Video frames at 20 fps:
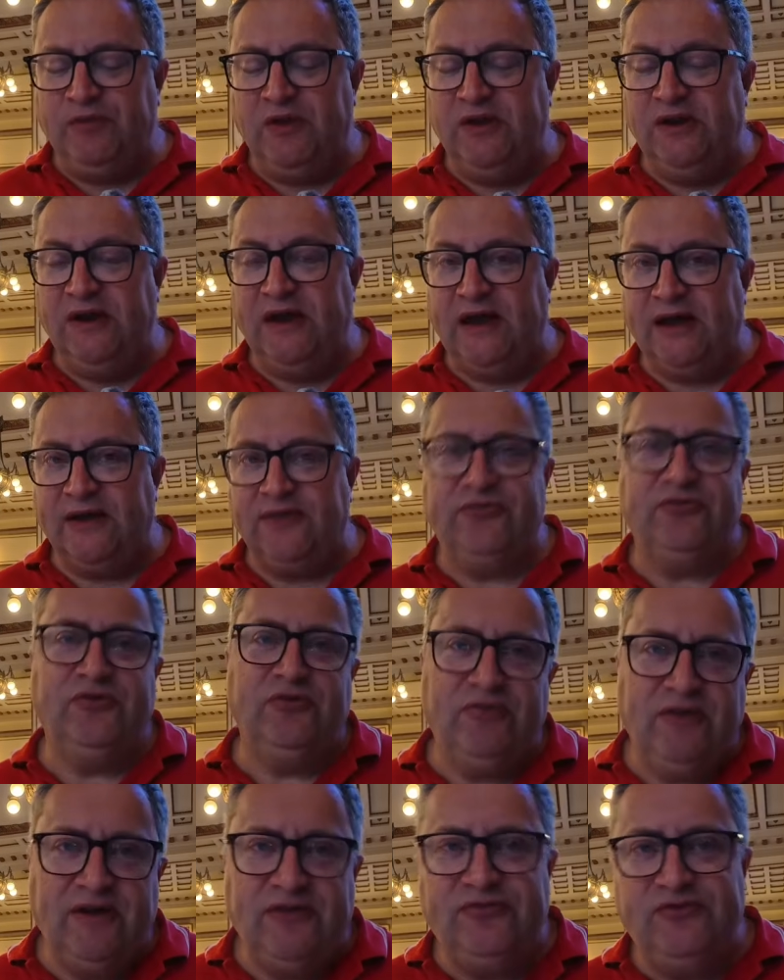And the eggs.
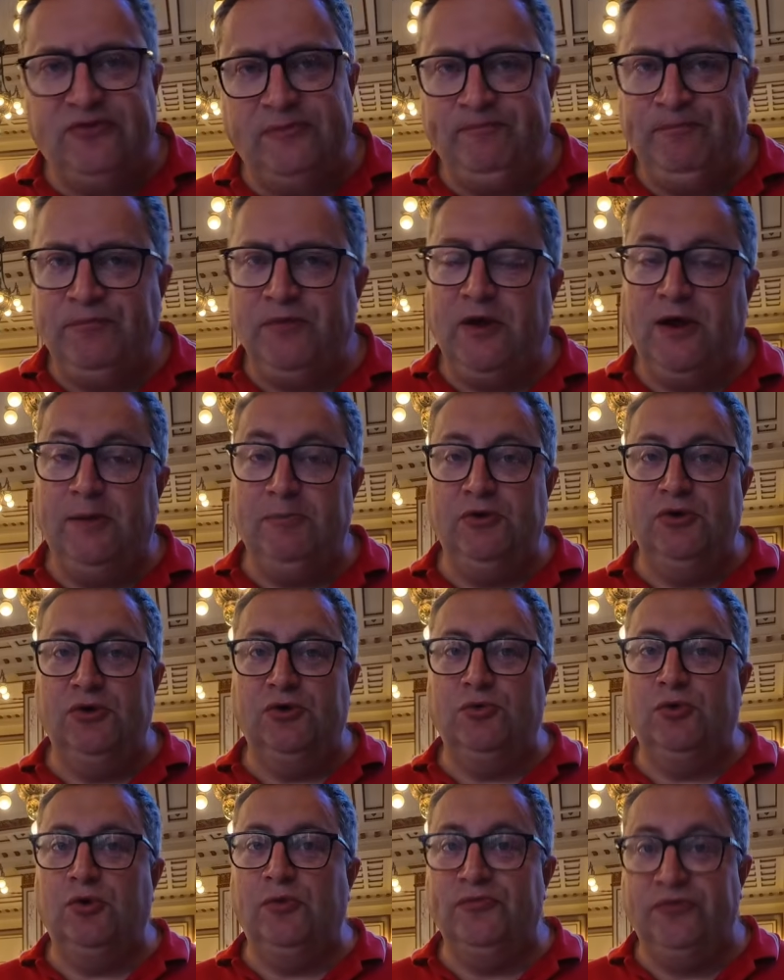The rest I'm
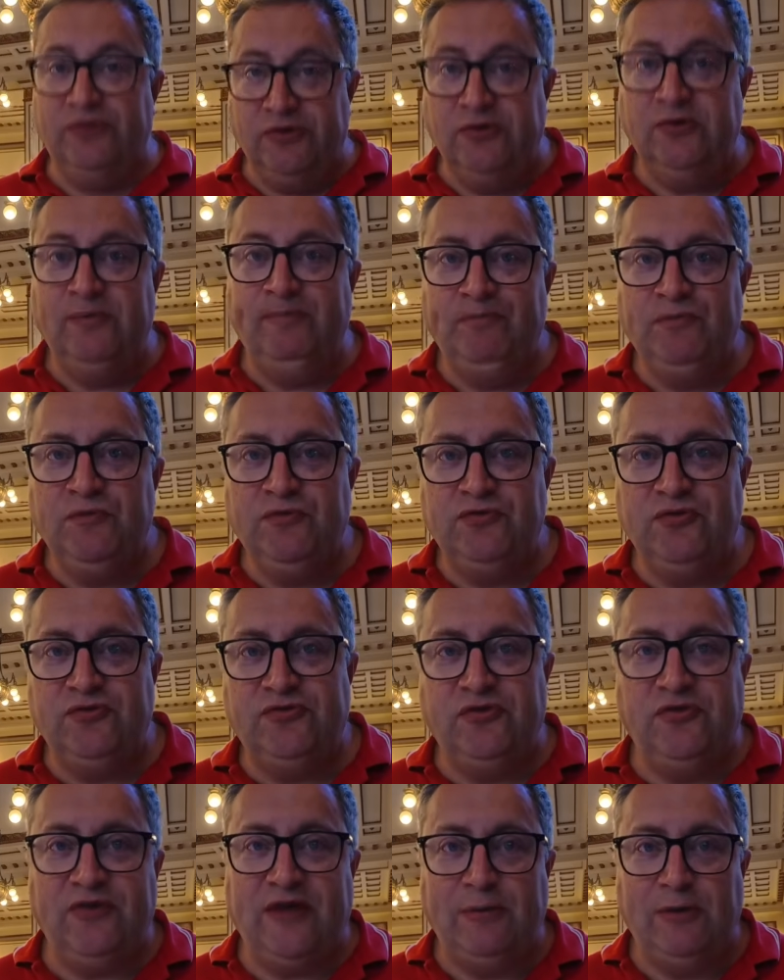lukewarm to,
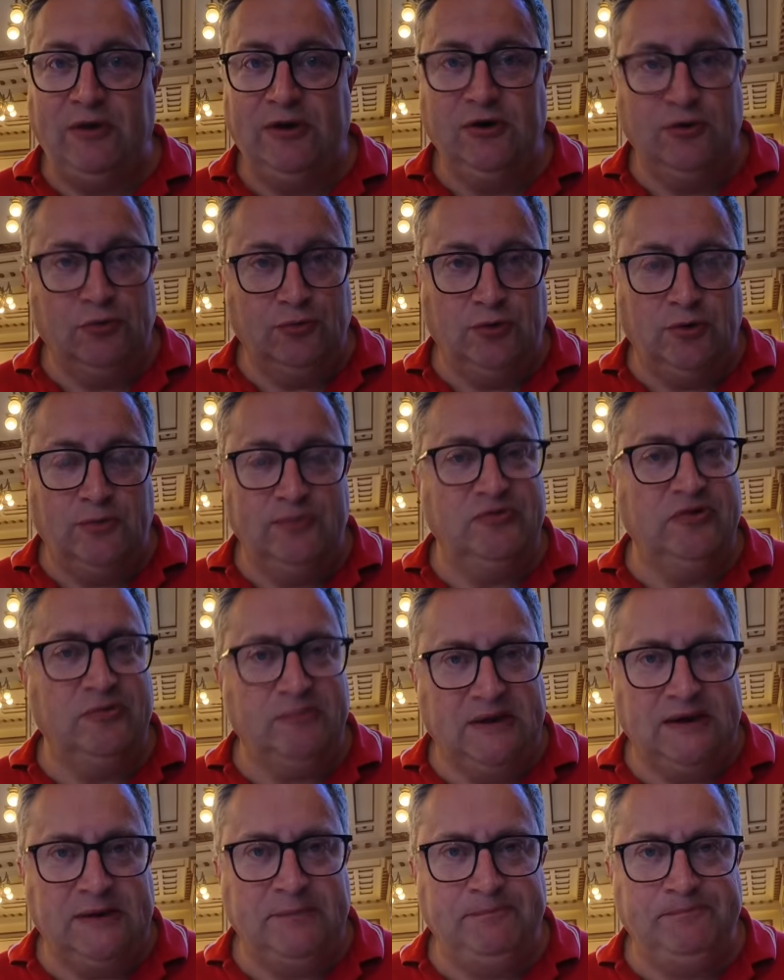just as they were lukewarm
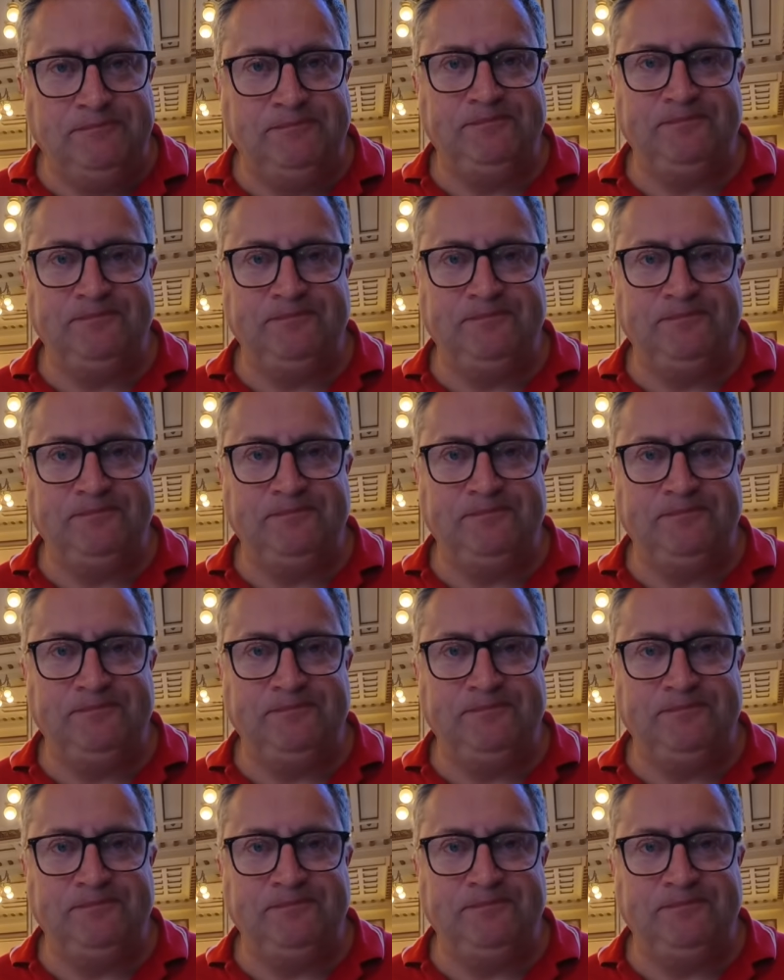to me.